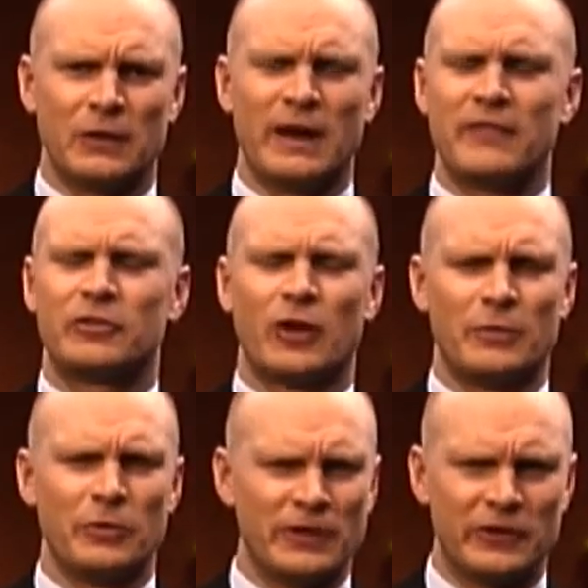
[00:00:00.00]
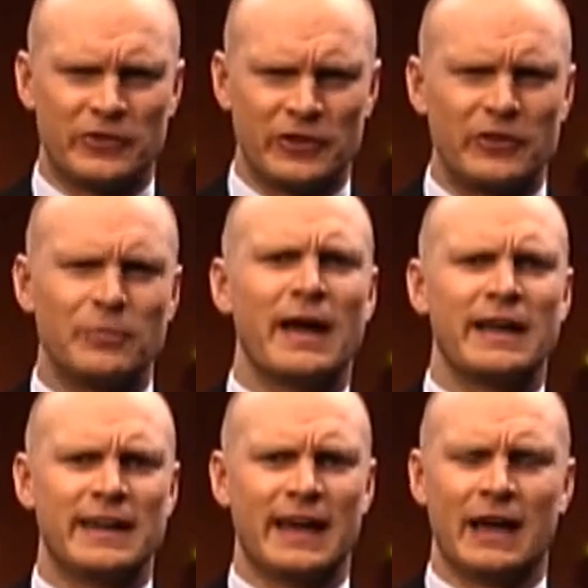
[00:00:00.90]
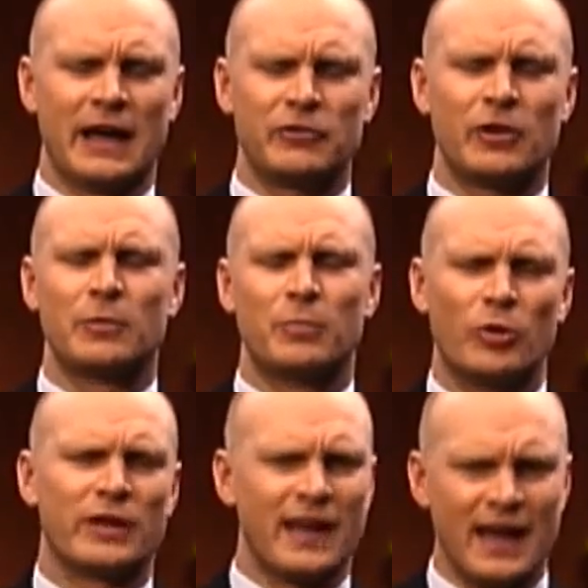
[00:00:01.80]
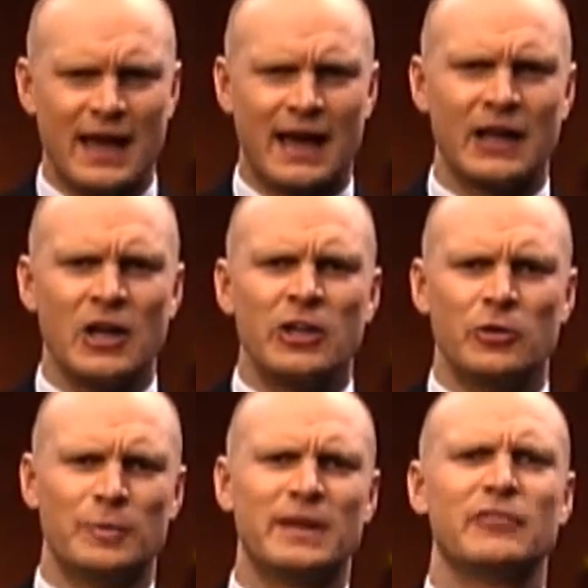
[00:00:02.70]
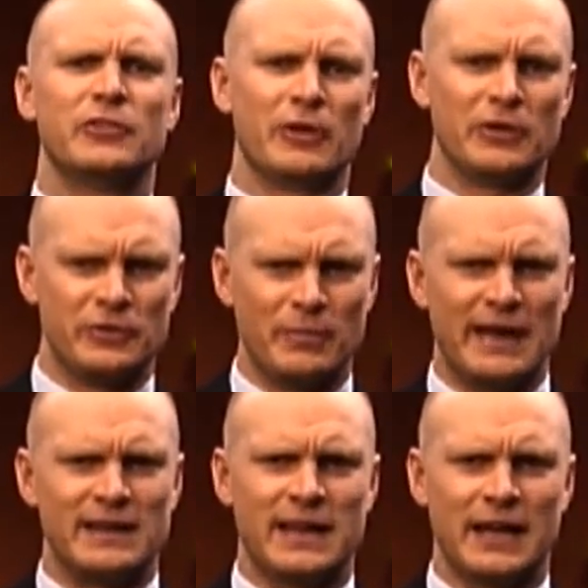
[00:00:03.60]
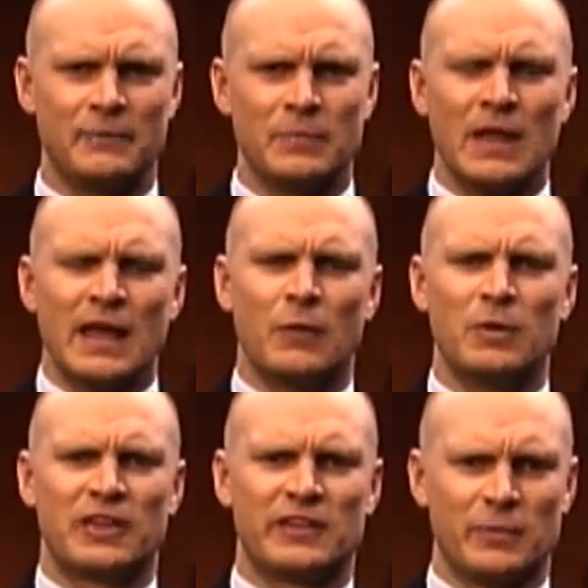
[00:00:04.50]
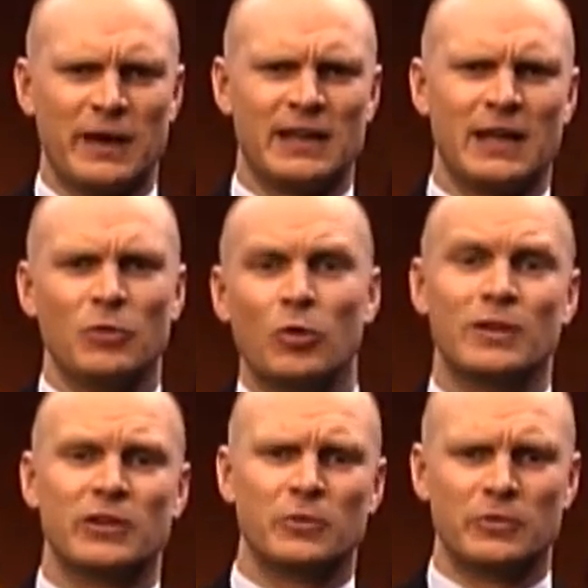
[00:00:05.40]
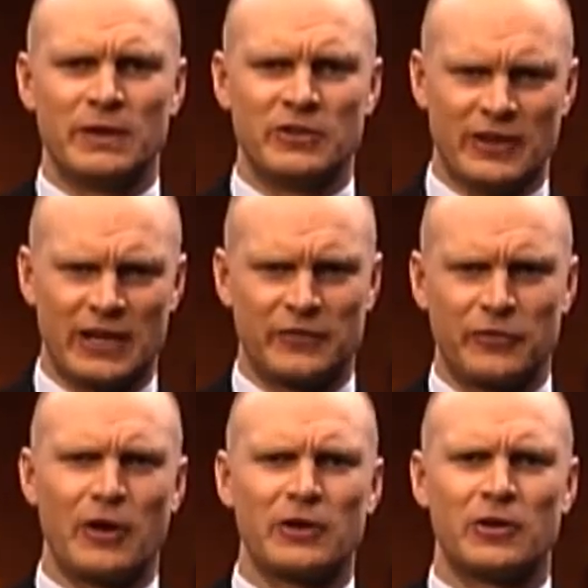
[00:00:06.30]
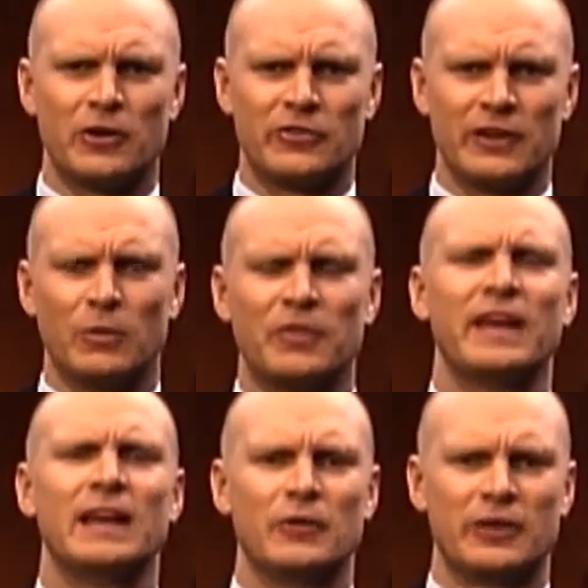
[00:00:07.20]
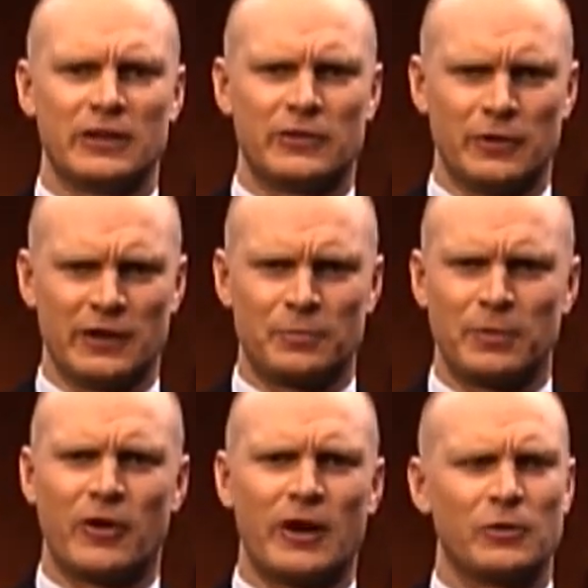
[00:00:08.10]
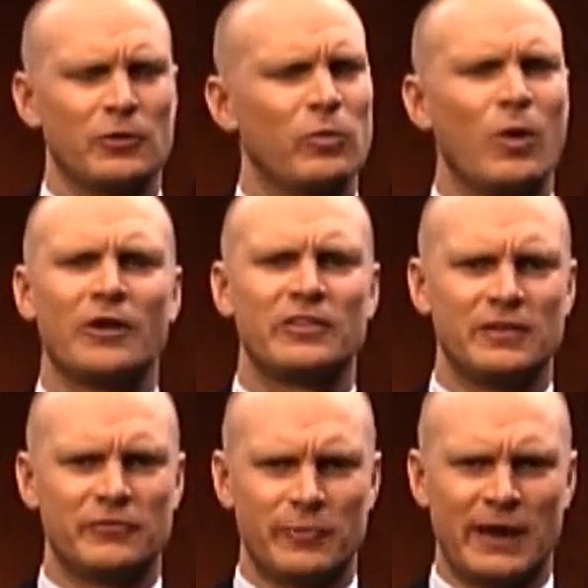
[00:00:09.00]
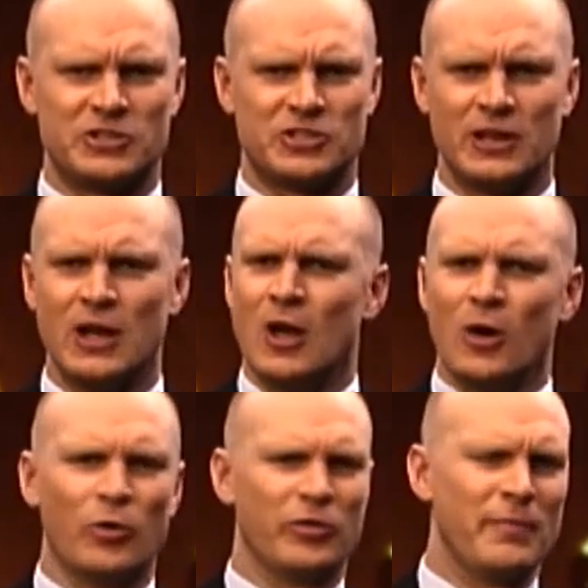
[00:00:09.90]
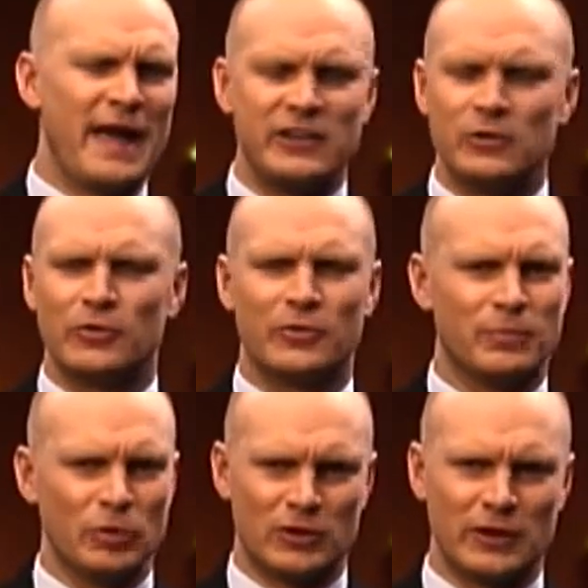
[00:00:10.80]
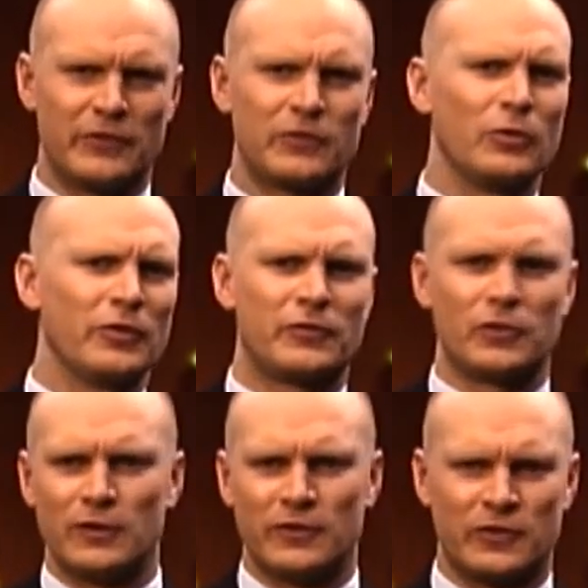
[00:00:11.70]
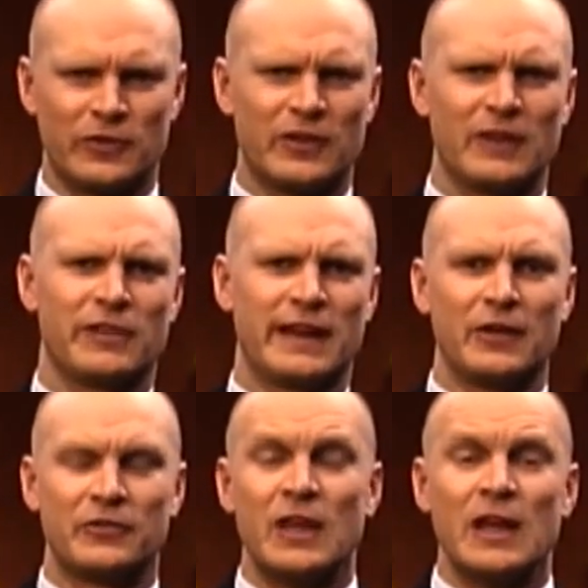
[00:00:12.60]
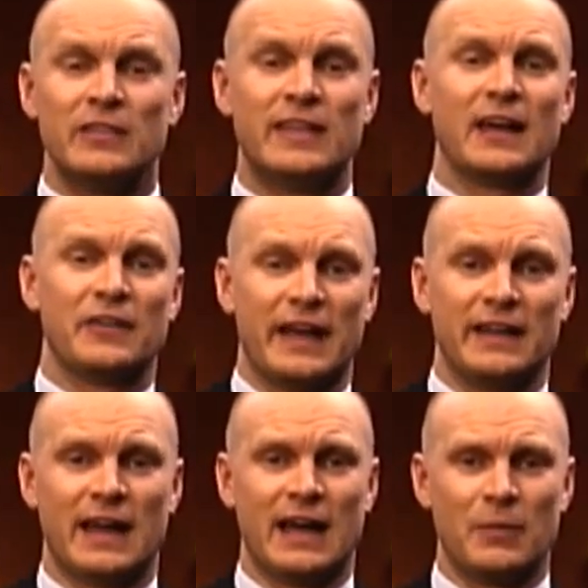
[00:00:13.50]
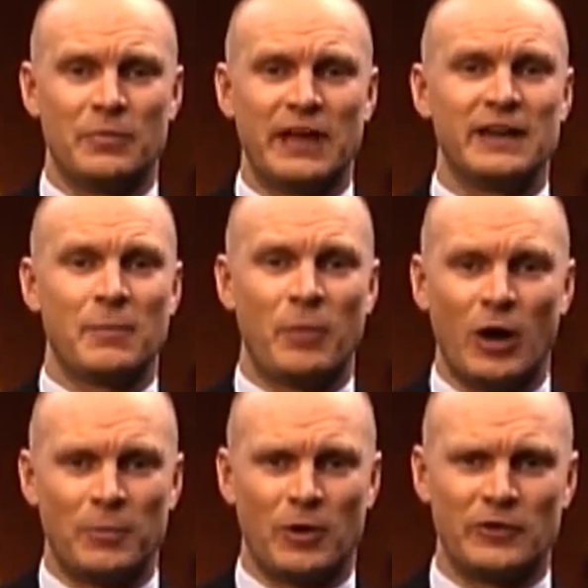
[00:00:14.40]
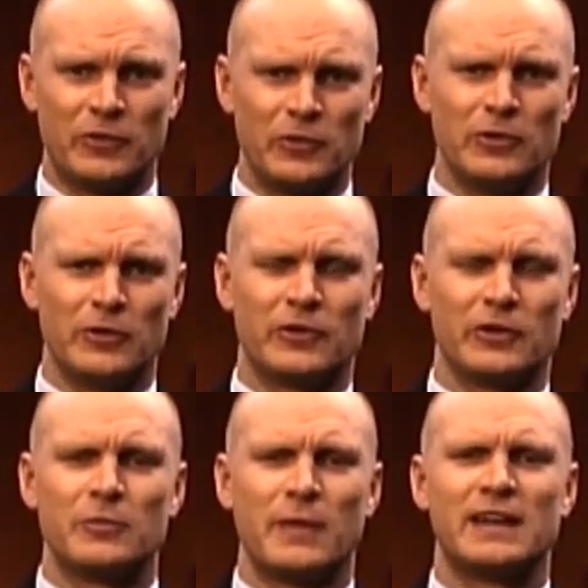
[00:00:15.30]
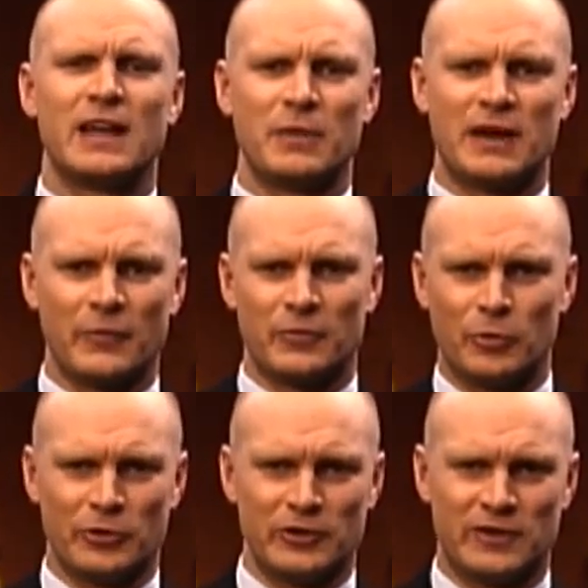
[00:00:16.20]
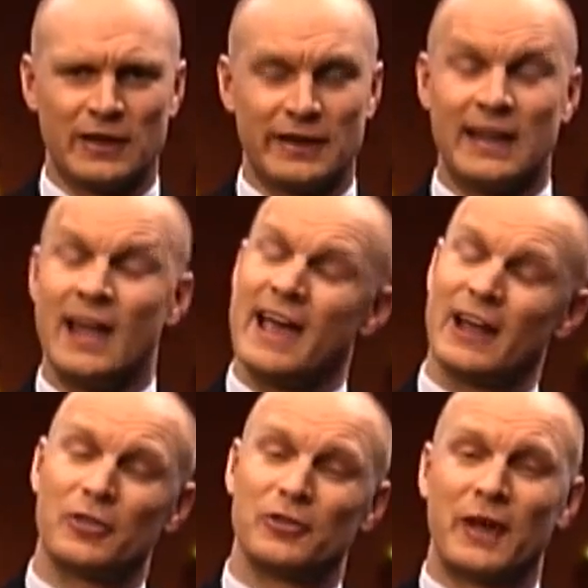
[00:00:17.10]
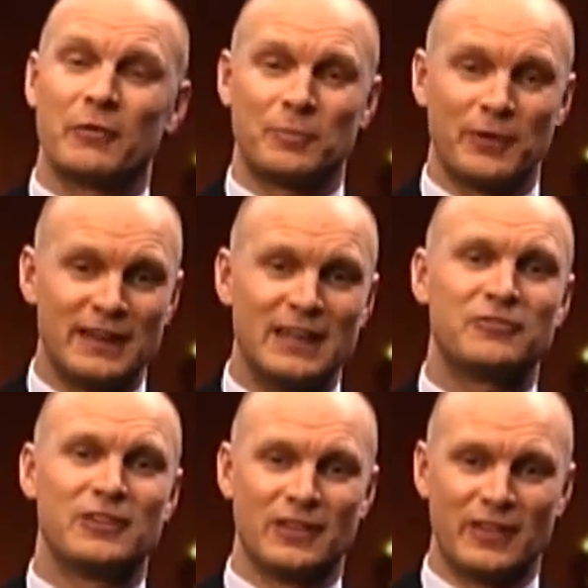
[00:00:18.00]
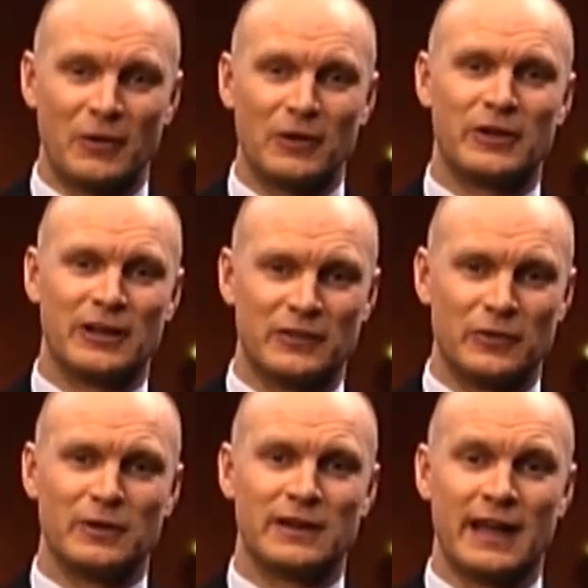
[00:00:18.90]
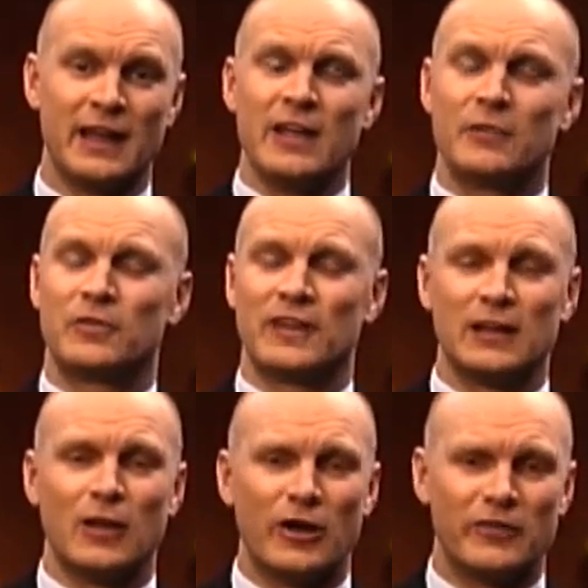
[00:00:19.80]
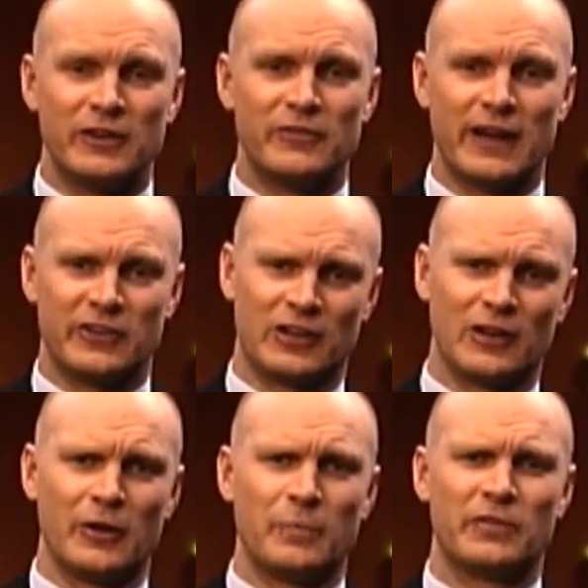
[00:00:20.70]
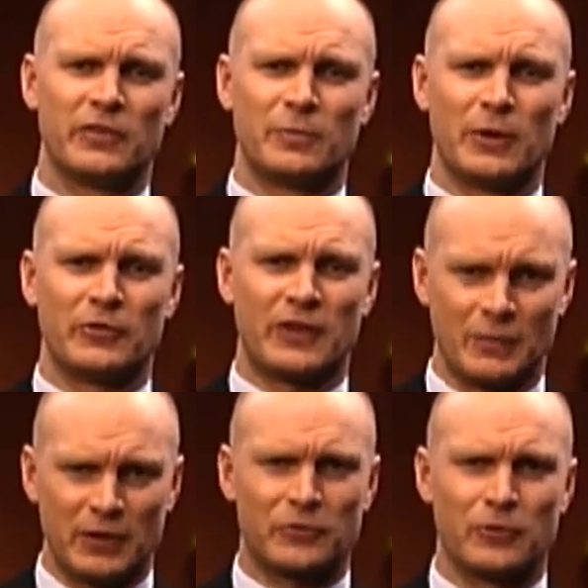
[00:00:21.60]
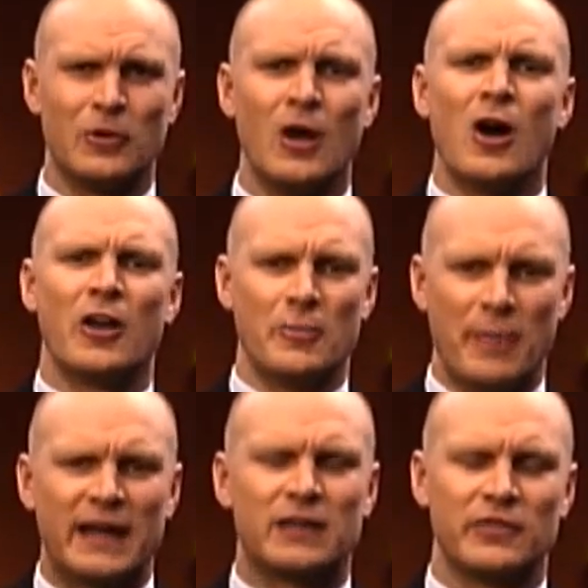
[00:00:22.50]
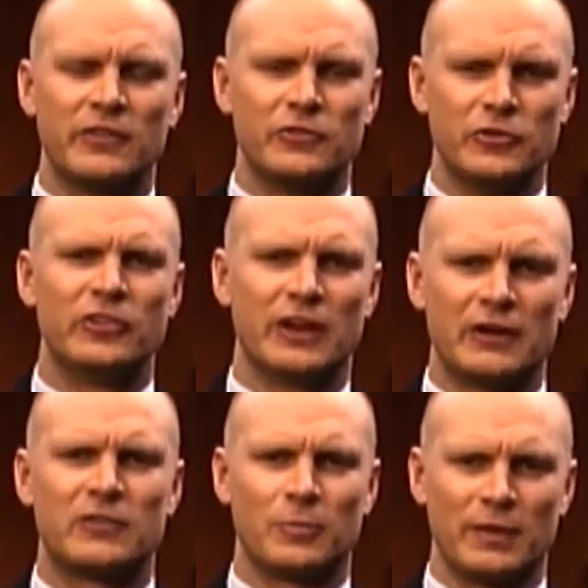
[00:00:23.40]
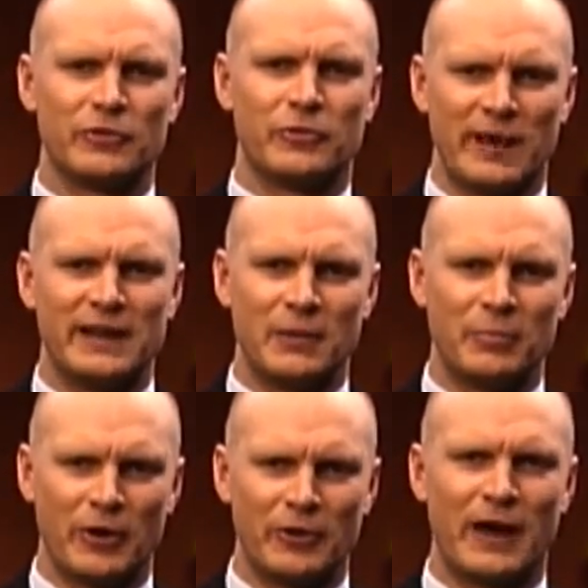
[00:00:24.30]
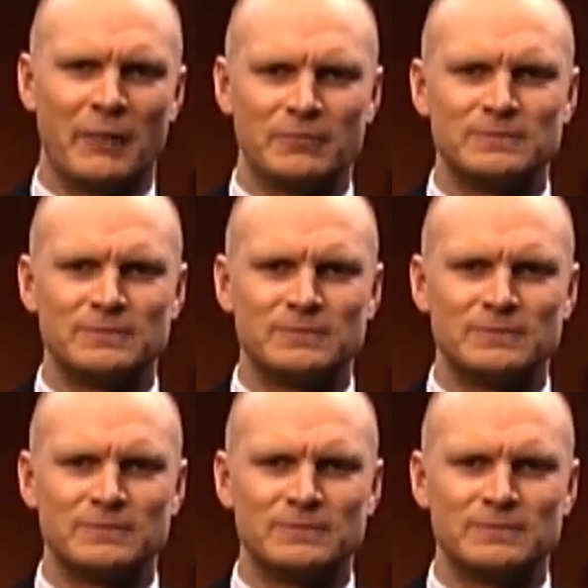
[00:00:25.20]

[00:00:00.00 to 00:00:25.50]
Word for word: every time you registered a domain, uh, every time you bought a car, you would be given your own domain name. And with that domain name, normally you would be in charge of your own content. What they're looking at doing is providing all the warranty information, all the manuals and booklets, all the services and everything else down that, um, down that pipeline to you. So your domain name becomes more a utility. And I thought that was pretty nifty that they were looking at doing that. So we're seeing a lot of innovation, a lot of business models coming through on the back of this mm -hmm. new mm-hmm. generic top-level domain name program.